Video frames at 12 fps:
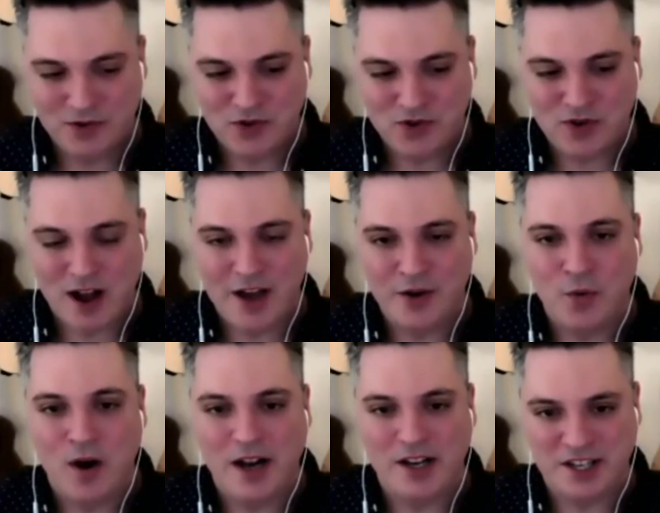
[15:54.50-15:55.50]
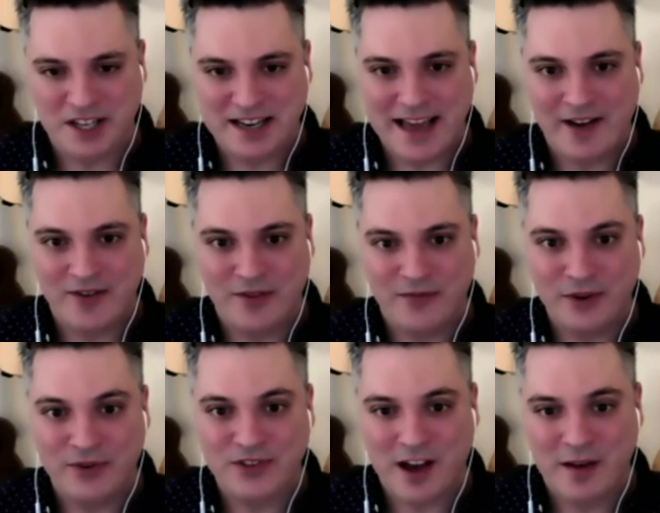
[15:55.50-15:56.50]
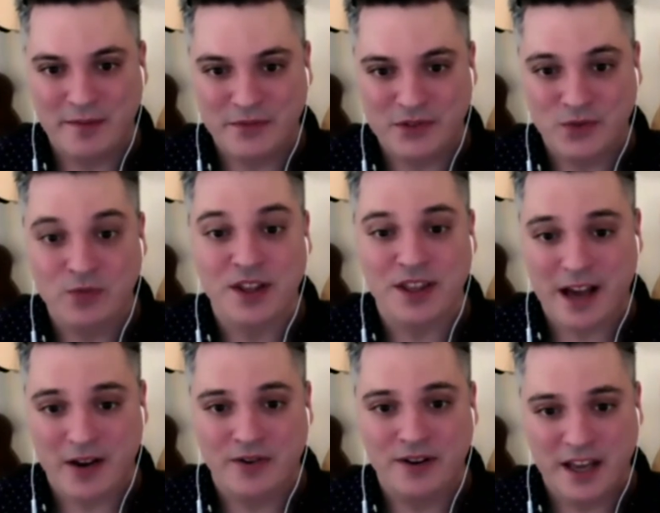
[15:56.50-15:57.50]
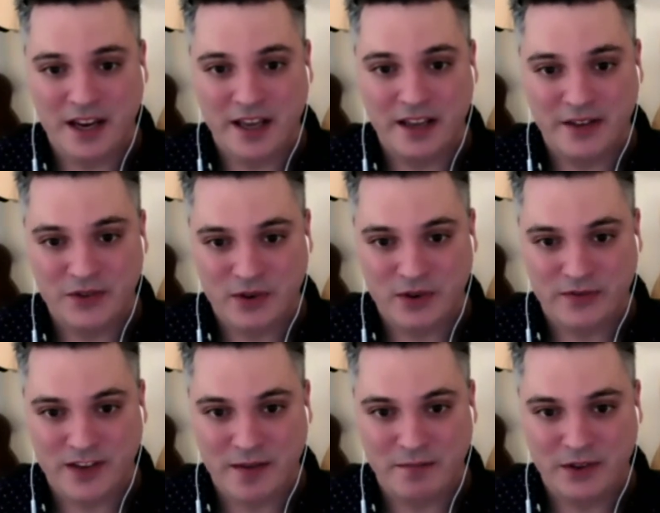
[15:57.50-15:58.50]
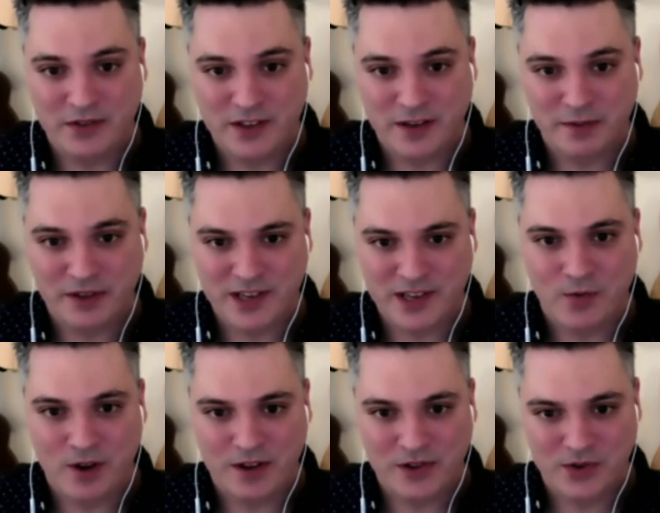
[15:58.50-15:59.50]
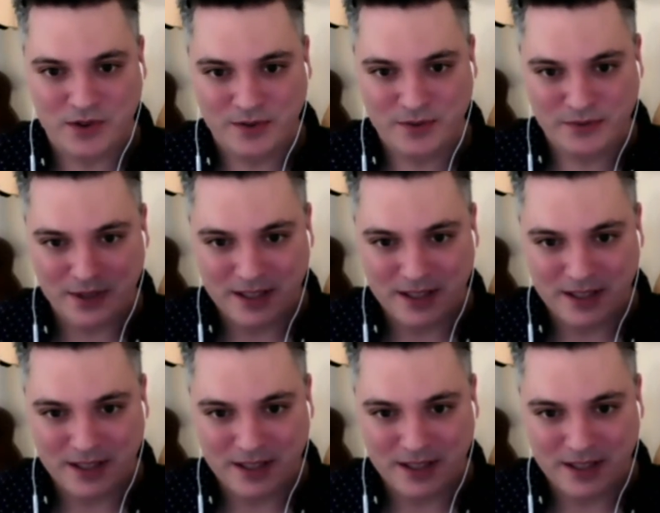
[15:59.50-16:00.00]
try to watch it down a few times without any sort of temp music, because I want to sort of